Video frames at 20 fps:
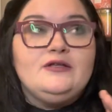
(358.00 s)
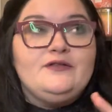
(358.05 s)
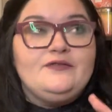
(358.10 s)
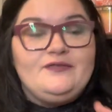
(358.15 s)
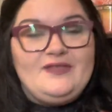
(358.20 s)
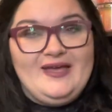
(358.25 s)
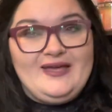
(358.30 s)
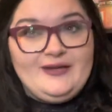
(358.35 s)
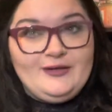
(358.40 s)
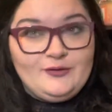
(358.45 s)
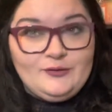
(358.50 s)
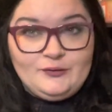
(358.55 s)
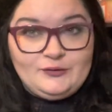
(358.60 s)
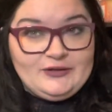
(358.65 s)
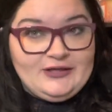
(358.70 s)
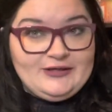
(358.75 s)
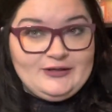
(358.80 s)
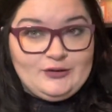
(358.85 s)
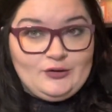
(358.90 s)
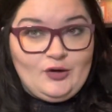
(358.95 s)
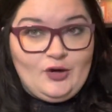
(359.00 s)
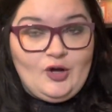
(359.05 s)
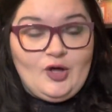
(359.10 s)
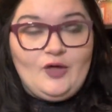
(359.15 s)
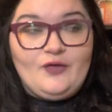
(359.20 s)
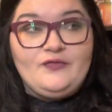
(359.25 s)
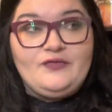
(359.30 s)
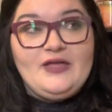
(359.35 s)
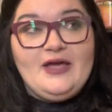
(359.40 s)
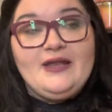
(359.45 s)
That I don't like at
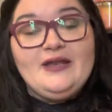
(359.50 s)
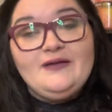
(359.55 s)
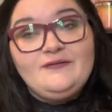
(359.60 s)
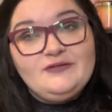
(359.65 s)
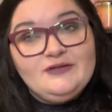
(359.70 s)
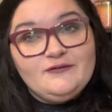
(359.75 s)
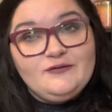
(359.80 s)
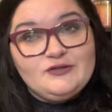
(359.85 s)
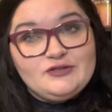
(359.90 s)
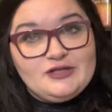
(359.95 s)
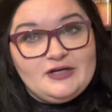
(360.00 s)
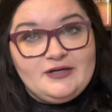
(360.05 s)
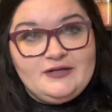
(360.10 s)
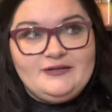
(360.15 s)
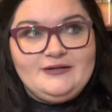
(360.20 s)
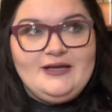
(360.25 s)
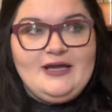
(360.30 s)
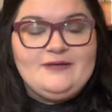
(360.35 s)
all. That I've never done.